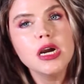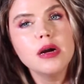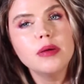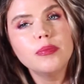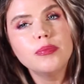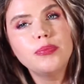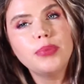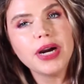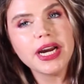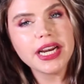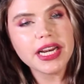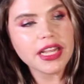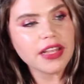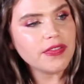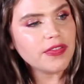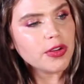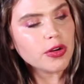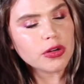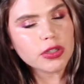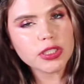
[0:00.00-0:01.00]
but
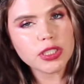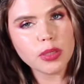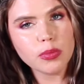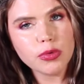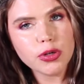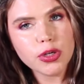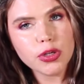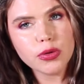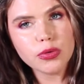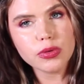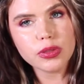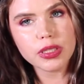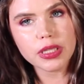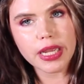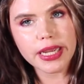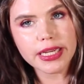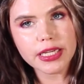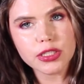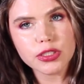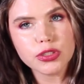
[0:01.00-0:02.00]
if you're someone who
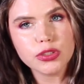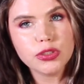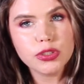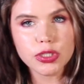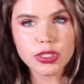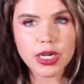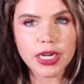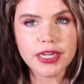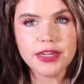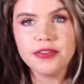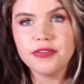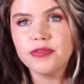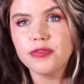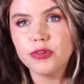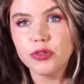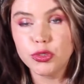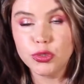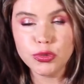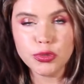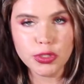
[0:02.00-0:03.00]
likes to kind
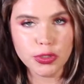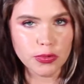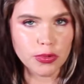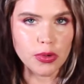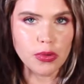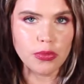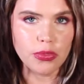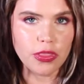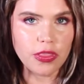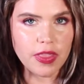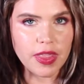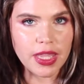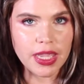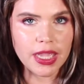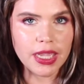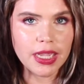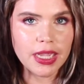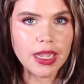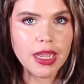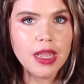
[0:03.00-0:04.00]
of do your own
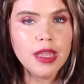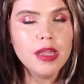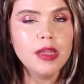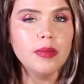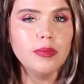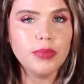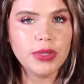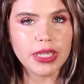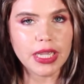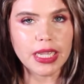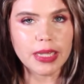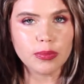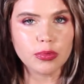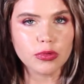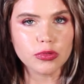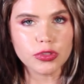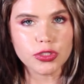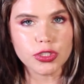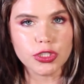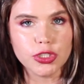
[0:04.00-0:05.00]
thing, be
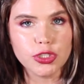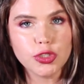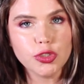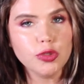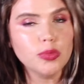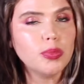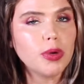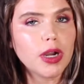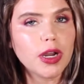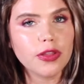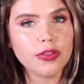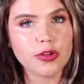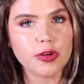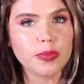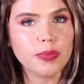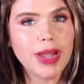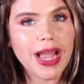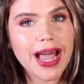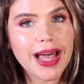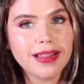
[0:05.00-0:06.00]
able to dupe other
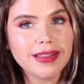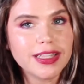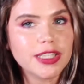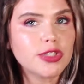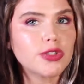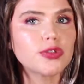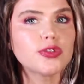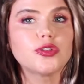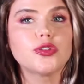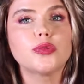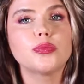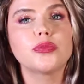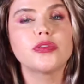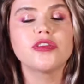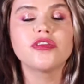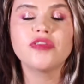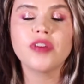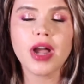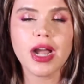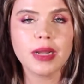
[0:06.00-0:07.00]
palettes or dupe
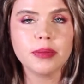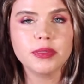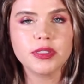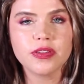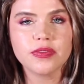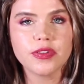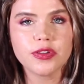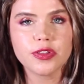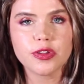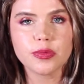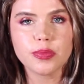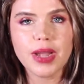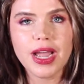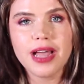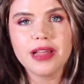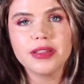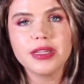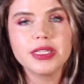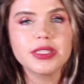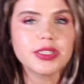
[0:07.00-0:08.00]
the vibes of other
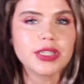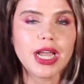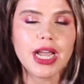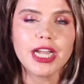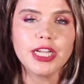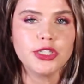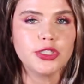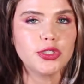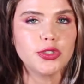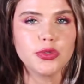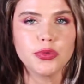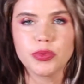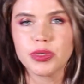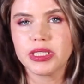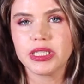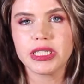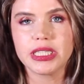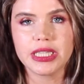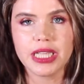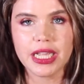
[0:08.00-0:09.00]
palettes, I do
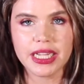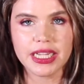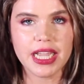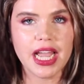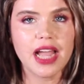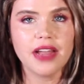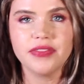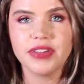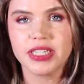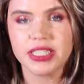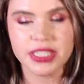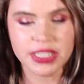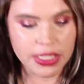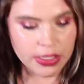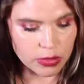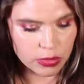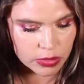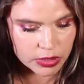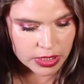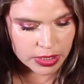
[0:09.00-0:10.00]
really like having
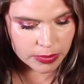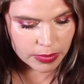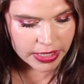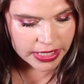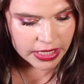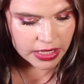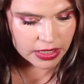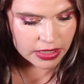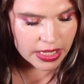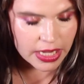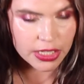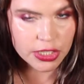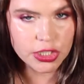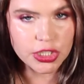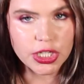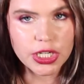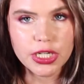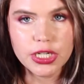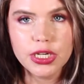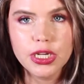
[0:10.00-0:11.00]
singles in my
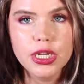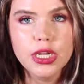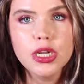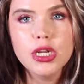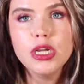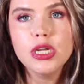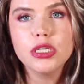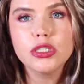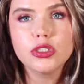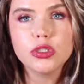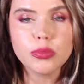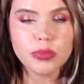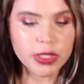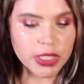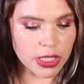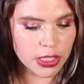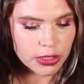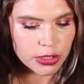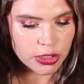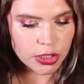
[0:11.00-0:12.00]
collection. So
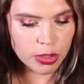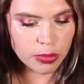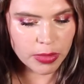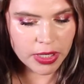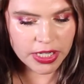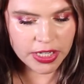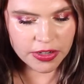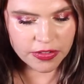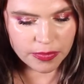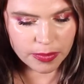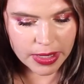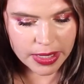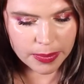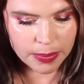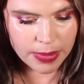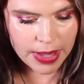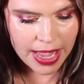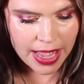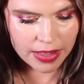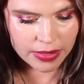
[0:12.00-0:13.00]
because so many of my
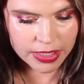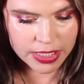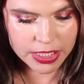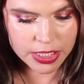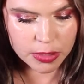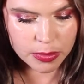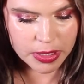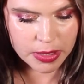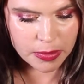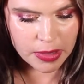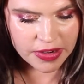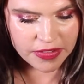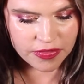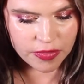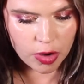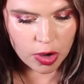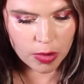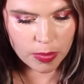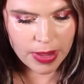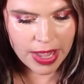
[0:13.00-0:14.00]
palettes, so many of my
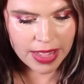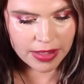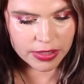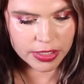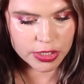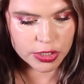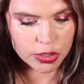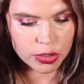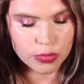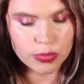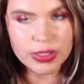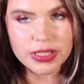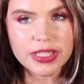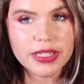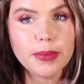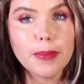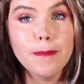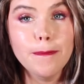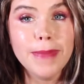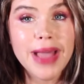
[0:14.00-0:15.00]
fall palettes are
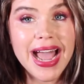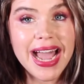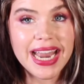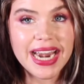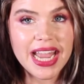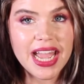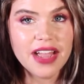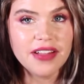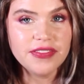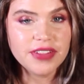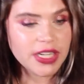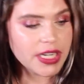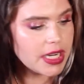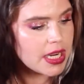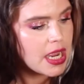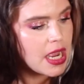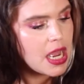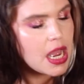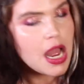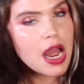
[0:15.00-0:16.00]
really matte
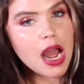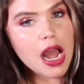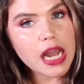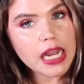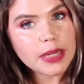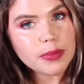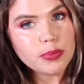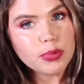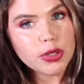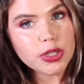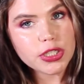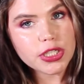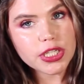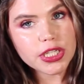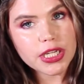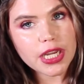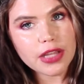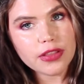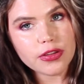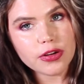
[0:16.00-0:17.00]
heavy, I put
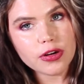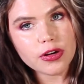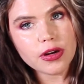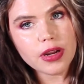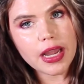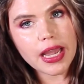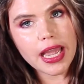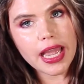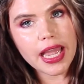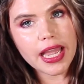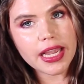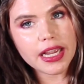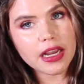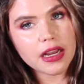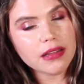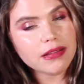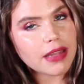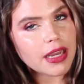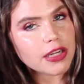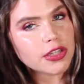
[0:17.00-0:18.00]
together a
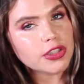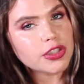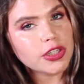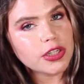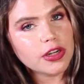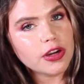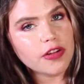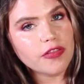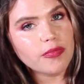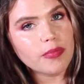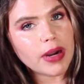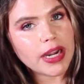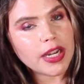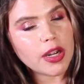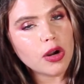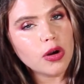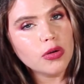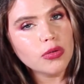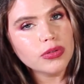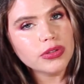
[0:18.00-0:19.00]
collection of my
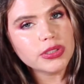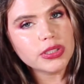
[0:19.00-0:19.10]
own